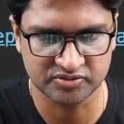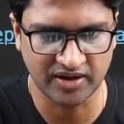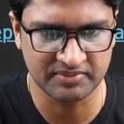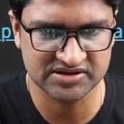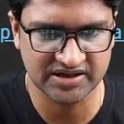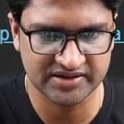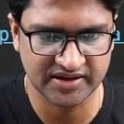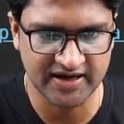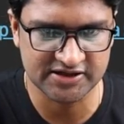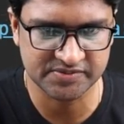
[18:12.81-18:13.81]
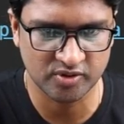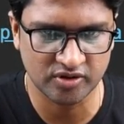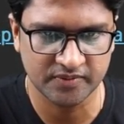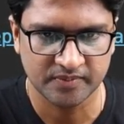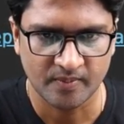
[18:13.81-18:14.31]
So I'm inside the catch
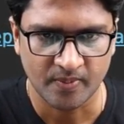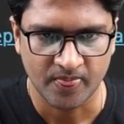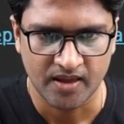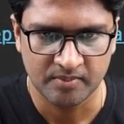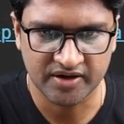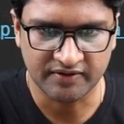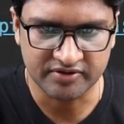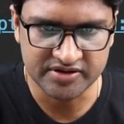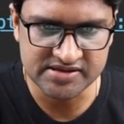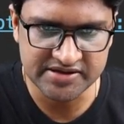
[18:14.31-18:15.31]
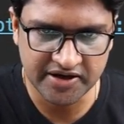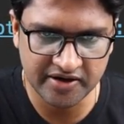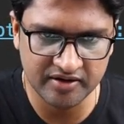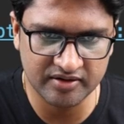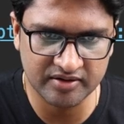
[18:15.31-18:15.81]
block, but after this
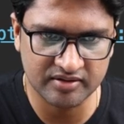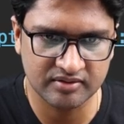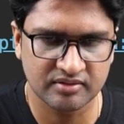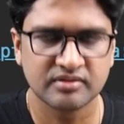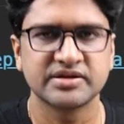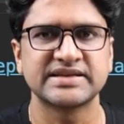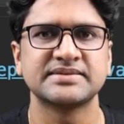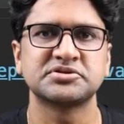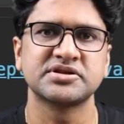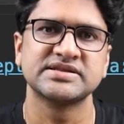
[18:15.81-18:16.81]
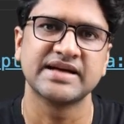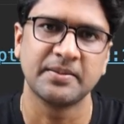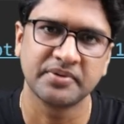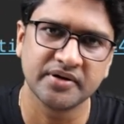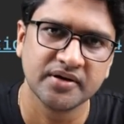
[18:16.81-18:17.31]
here the exception has
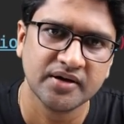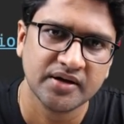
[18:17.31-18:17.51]
happened,